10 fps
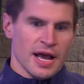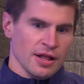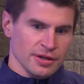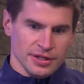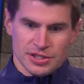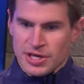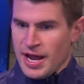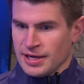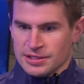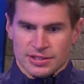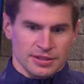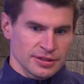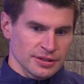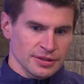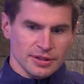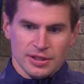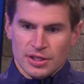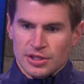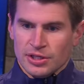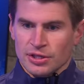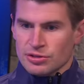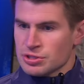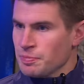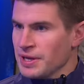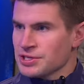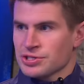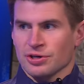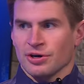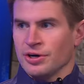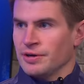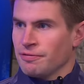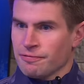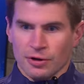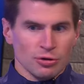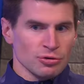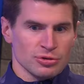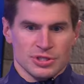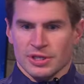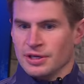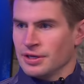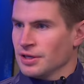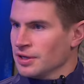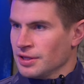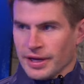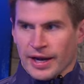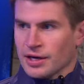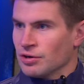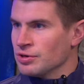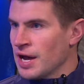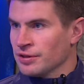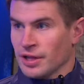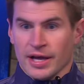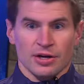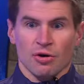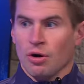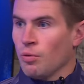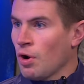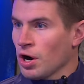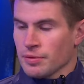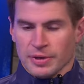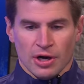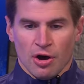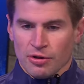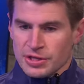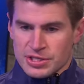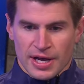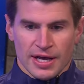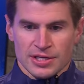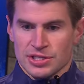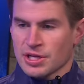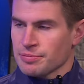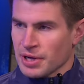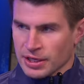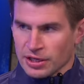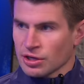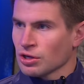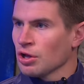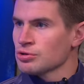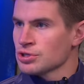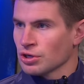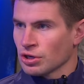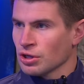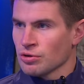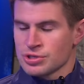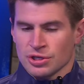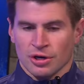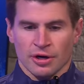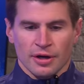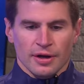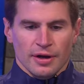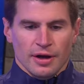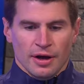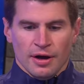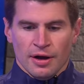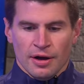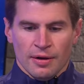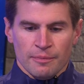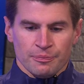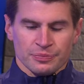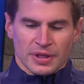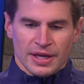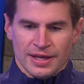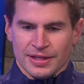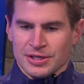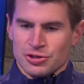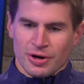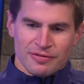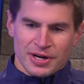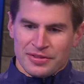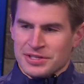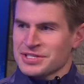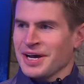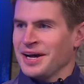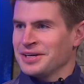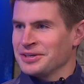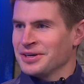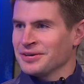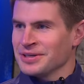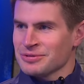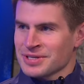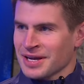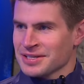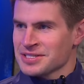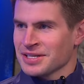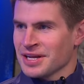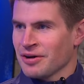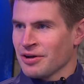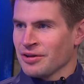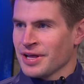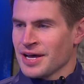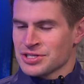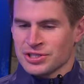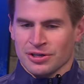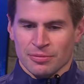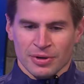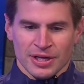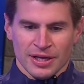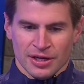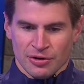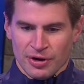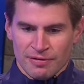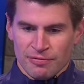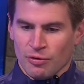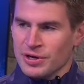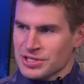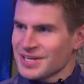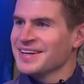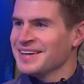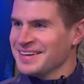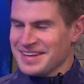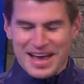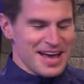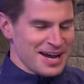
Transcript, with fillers: Dallin and Jackson and, you know, Spencer and Foos, and like I could go down the line, Noah Waterman, all these guys just kept on getting closer and closer. Um, and then Trevin on the side, you know, he was kind of sitting out all last year, but he had a great Doing the voice. shot doctor thing.